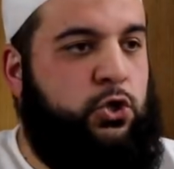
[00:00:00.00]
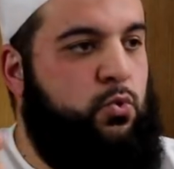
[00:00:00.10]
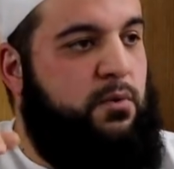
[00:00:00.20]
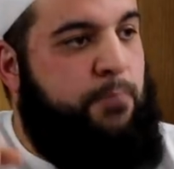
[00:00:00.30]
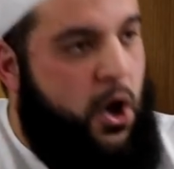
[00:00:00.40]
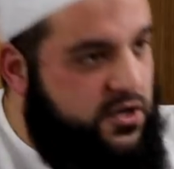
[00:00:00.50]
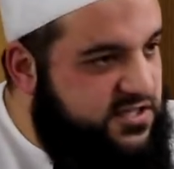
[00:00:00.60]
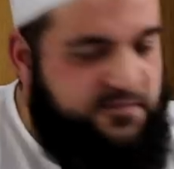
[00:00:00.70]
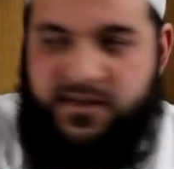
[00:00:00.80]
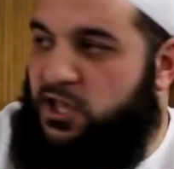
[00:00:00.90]
you will
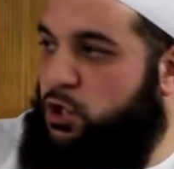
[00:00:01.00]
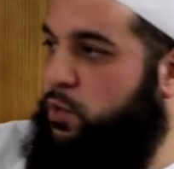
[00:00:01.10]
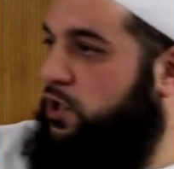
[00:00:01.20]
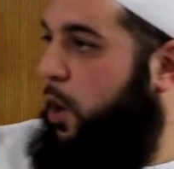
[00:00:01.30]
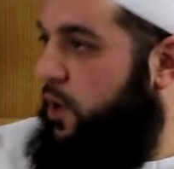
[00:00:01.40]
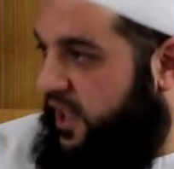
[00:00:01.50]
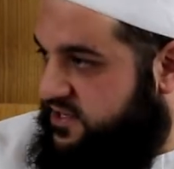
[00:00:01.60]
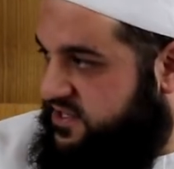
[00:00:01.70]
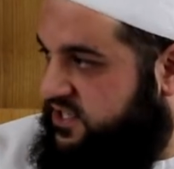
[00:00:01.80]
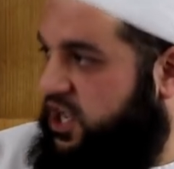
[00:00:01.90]
persevere, you will go
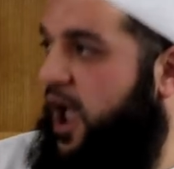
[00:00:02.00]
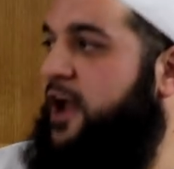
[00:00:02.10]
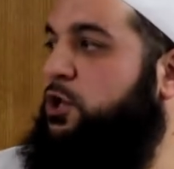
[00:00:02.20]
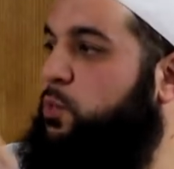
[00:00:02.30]
against the tide,